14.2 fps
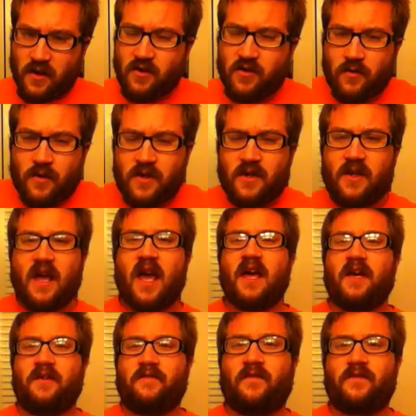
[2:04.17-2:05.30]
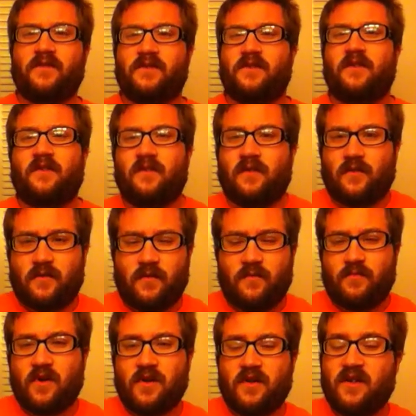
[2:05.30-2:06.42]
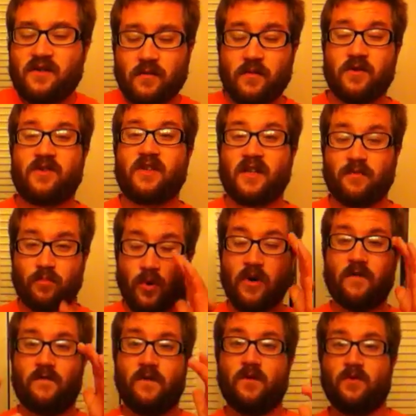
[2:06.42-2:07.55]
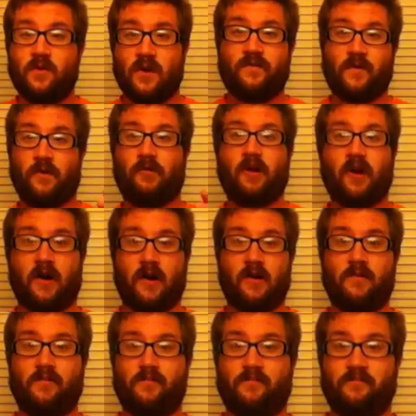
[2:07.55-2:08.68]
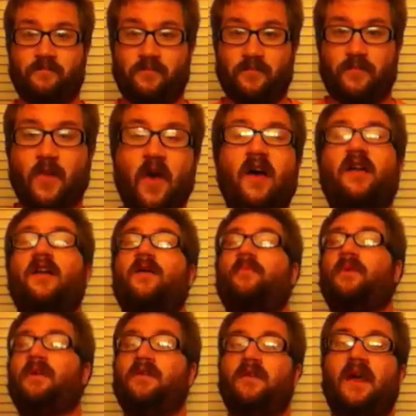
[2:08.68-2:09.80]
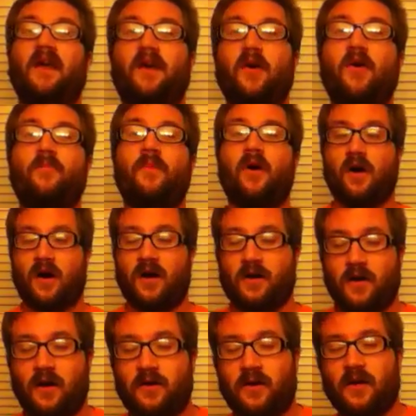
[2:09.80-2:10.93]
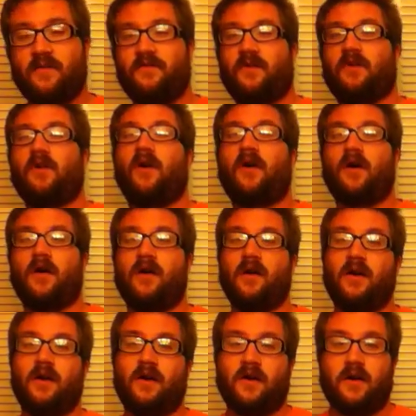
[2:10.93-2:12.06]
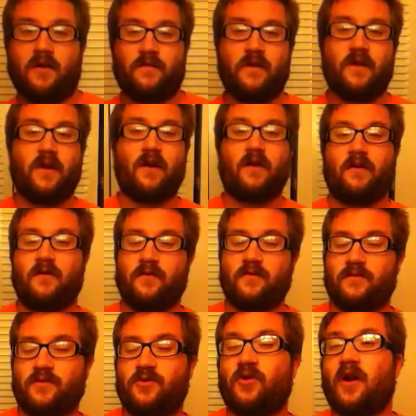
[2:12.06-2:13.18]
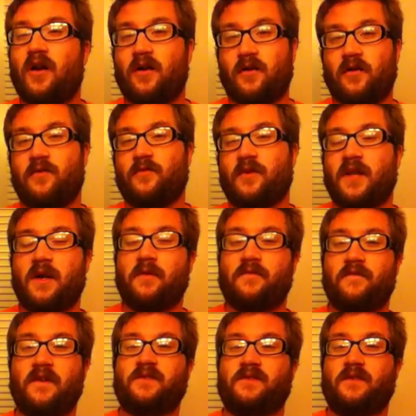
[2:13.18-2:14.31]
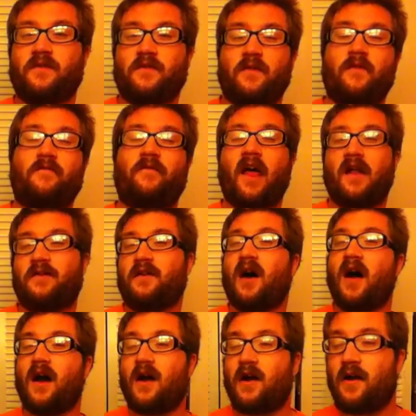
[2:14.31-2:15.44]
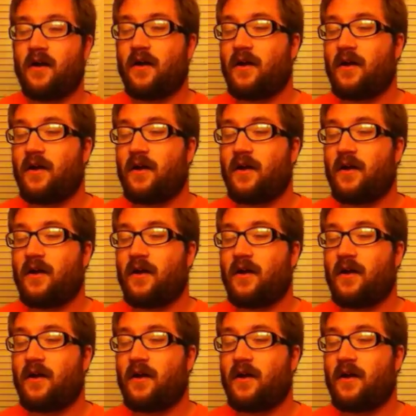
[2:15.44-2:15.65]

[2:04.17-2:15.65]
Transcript: Usually we see the eggs first, but this time you see the point of view of the critter head up, and then they go behind underneath the car of the truck when they were fixing the flat tire.